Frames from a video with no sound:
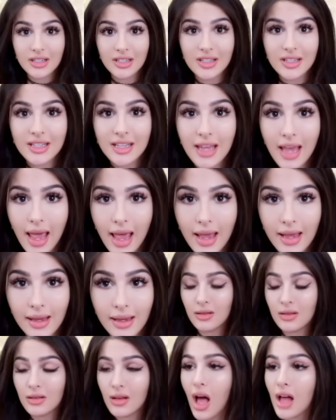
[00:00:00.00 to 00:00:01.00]
it's cake.
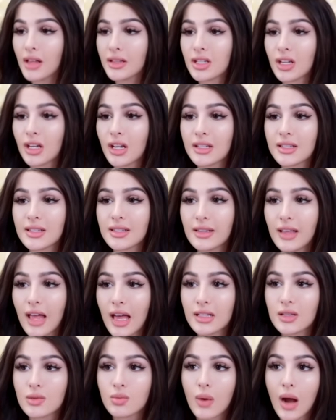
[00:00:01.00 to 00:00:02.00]
Y'all took a
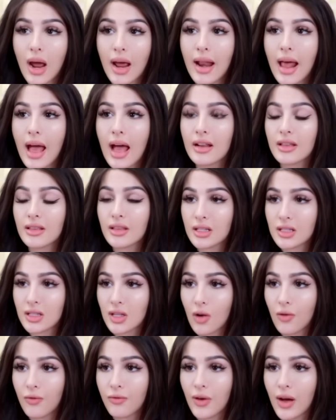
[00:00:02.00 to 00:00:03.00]
slice right out of the
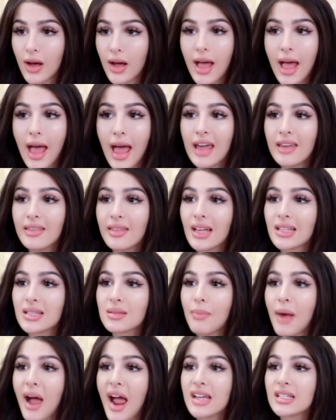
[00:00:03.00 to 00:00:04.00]
sofa. Hey, that's
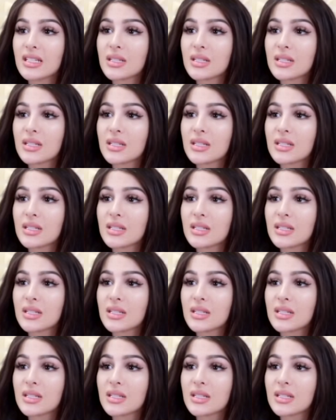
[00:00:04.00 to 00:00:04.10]
my